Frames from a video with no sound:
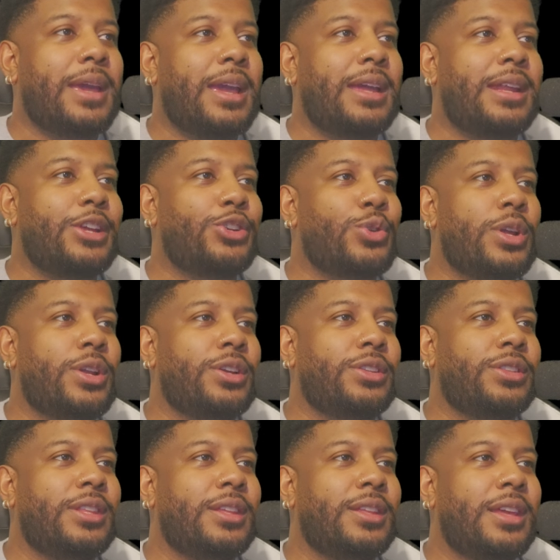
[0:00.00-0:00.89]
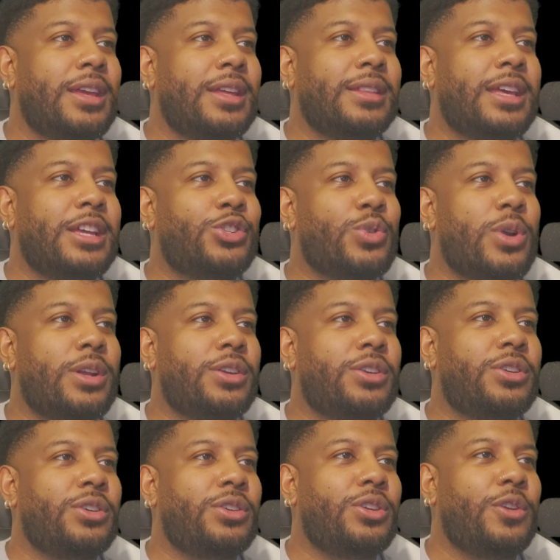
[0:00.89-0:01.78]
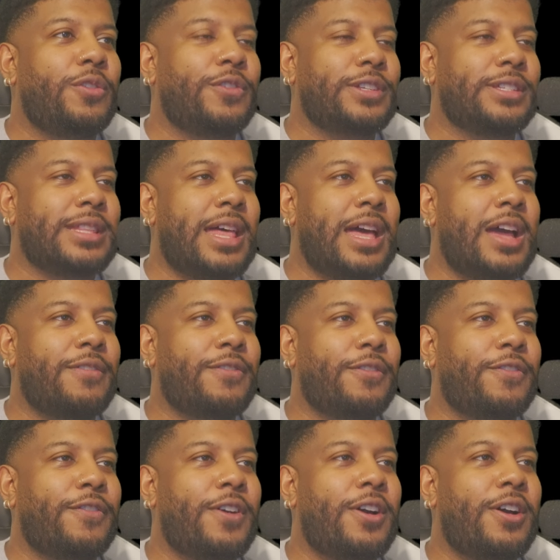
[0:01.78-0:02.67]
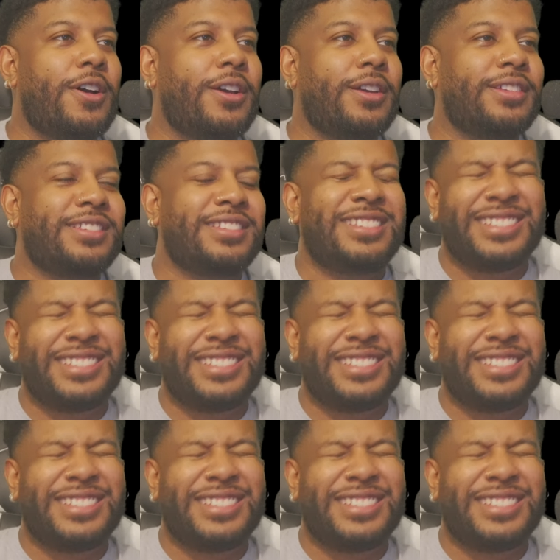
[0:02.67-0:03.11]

they trying to cook you for sliding for Vaughn.